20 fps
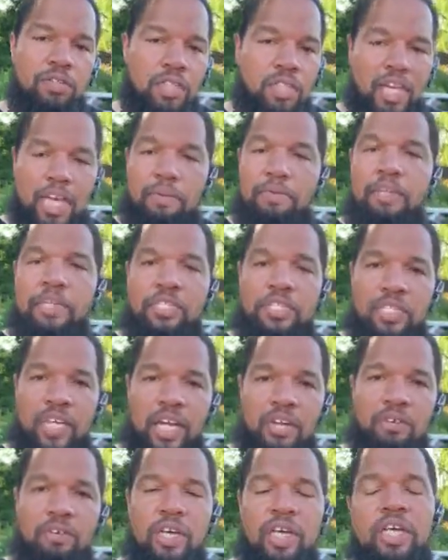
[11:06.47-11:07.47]
The name of the
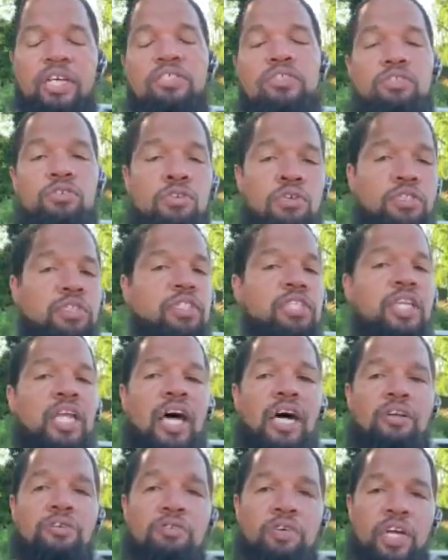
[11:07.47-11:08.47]
channel is Cross the
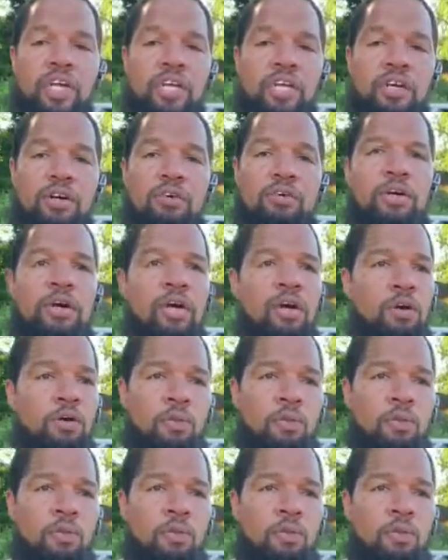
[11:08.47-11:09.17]
Line Radio.